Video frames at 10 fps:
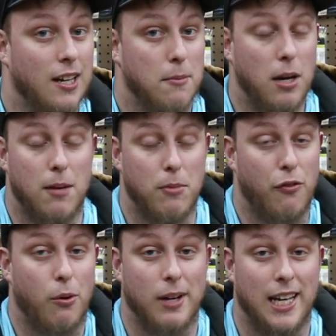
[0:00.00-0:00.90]
But
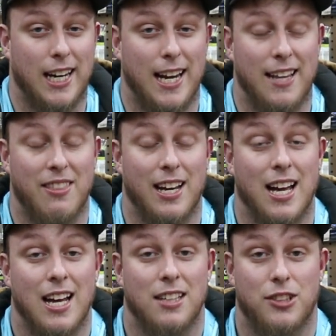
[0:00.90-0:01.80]
before we get into
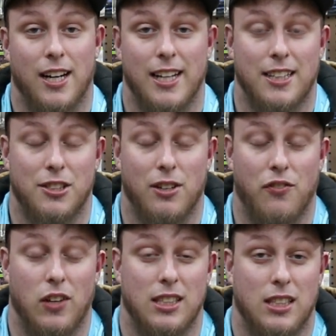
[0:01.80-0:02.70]
anything, I'm trying to hit
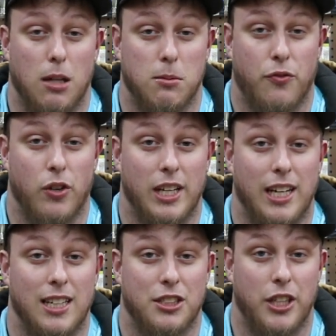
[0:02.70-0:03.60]
250 subs before the
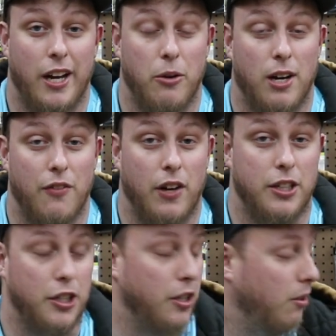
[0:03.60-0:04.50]
end of January. If I
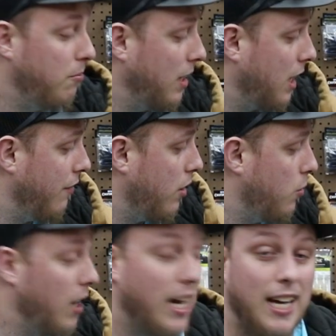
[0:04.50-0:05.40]
do, I'll be giving
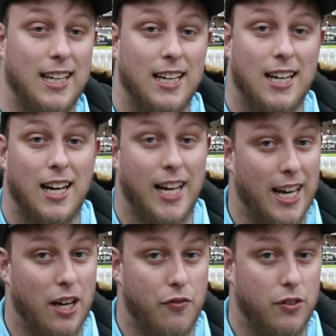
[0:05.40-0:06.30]
away a
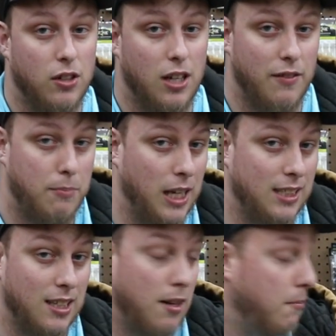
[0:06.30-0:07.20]
handful of
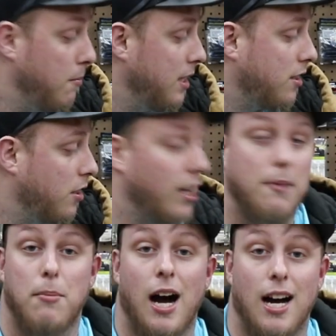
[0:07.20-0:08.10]
baits in a
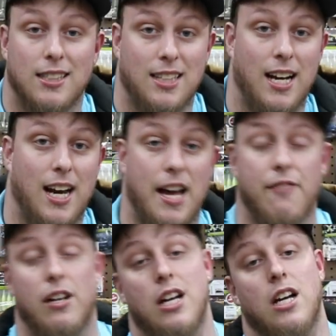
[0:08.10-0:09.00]
mystery box that I
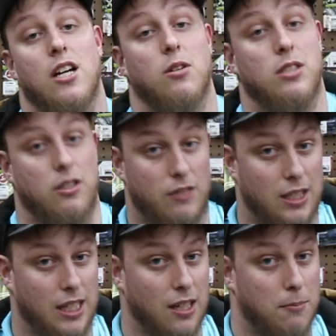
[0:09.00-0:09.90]
have, which are
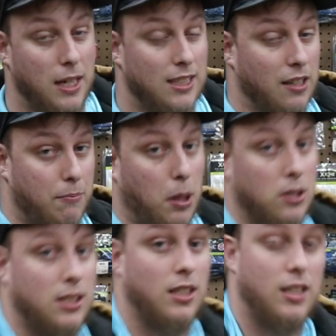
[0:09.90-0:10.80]
really good baits. I
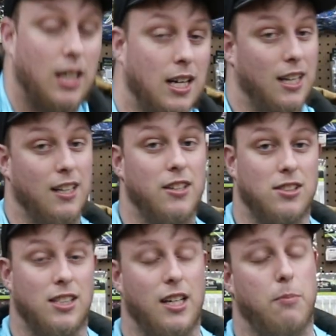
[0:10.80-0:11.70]
posted a little
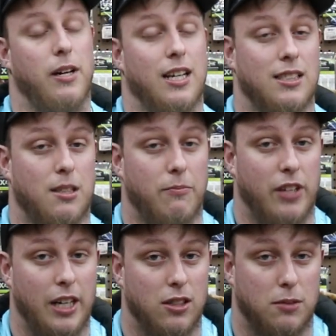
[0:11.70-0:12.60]
sneak peek in some
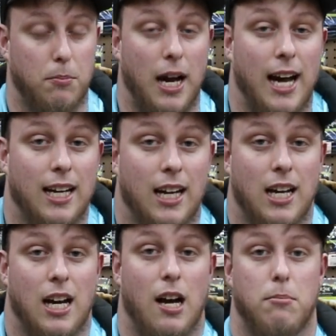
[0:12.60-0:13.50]
videos back.
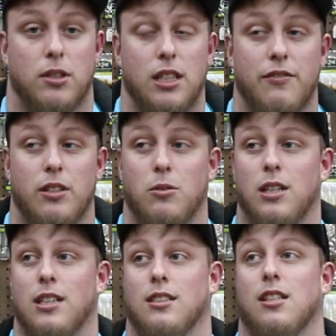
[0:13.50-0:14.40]
I believe it
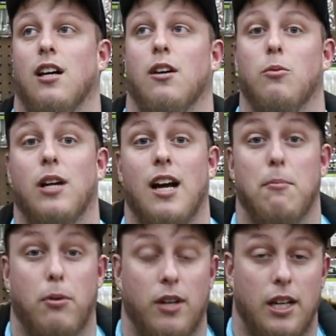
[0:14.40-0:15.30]
was what I
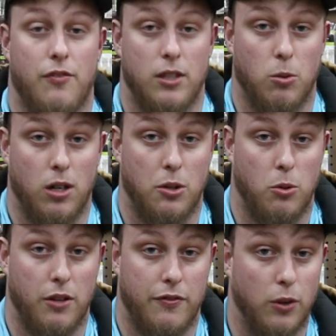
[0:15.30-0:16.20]
had planned for
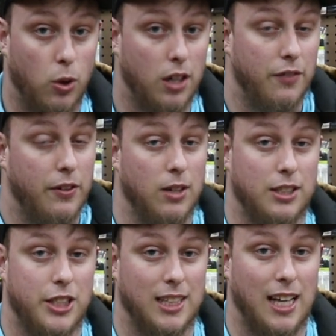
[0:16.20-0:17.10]
2024. If you
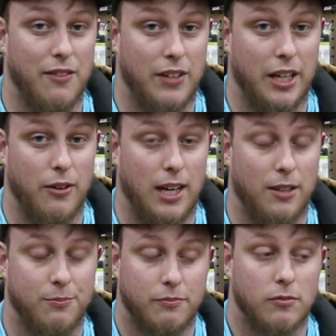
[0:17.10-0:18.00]
want to check that video
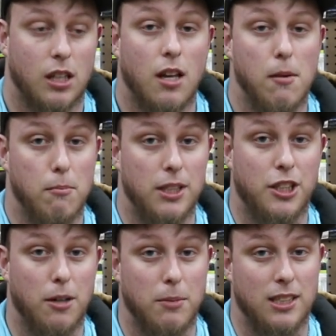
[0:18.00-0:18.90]
out, be
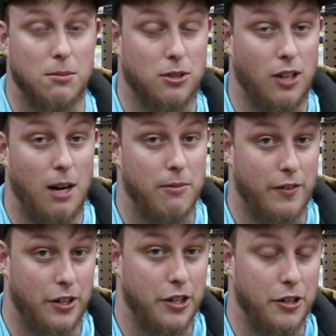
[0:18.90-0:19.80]
sure to be subscribed if
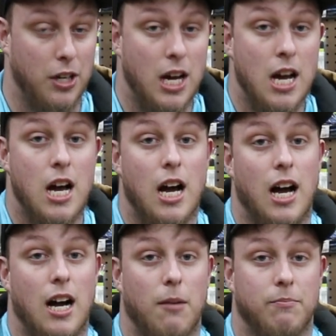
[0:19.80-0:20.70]
you're
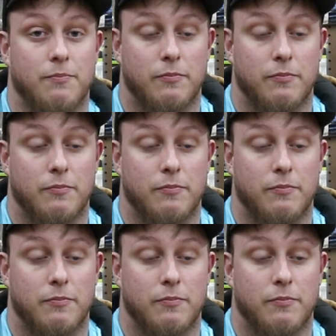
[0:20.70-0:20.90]
new.